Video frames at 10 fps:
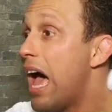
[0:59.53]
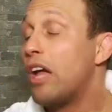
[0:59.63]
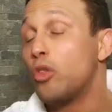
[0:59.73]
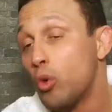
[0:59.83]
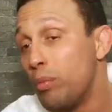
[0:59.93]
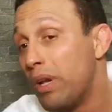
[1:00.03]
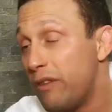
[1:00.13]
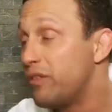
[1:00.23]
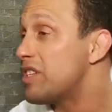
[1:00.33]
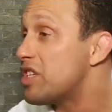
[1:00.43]
I do
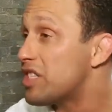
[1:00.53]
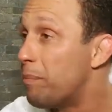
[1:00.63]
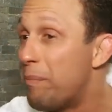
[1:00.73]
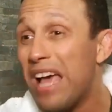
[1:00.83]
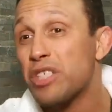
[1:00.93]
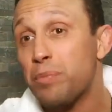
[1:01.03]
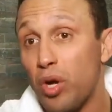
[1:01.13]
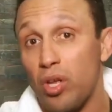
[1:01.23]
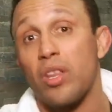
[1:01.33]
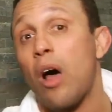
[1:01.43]
believe this is the best
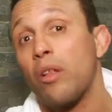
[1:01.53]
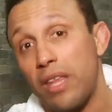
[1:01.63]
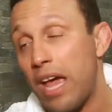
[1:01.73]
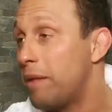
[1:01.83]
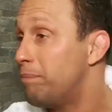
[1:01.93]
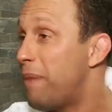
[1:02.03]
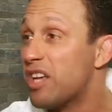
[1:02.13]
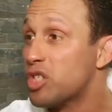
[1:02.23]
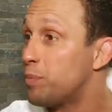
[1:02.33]
product out there, best